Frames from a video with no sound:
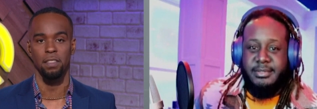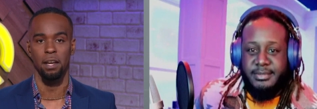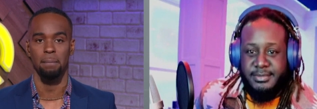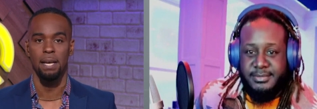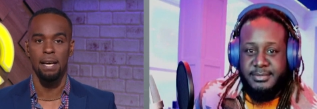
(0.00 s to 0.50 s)
Speaker 1: yes. with
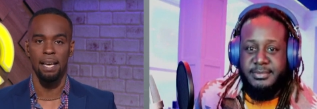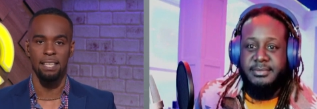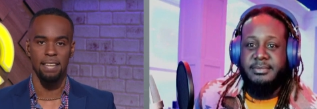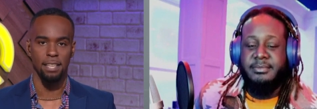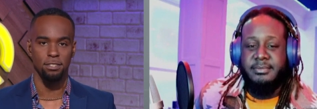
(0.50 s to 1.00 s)
them
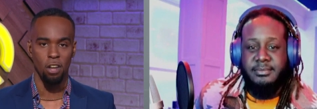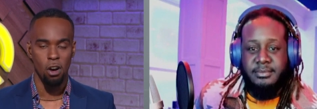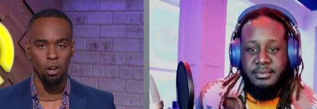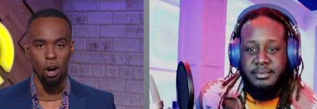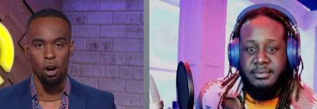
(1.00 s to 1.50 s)
is a
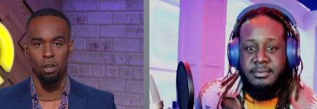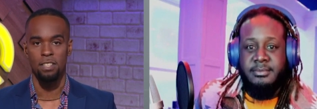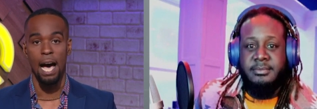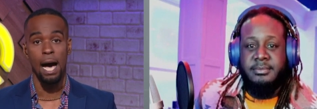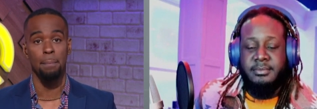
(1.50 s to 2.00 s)
song
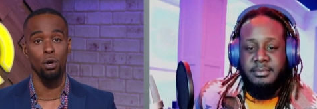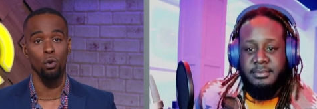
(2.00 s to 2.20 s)
called "I'm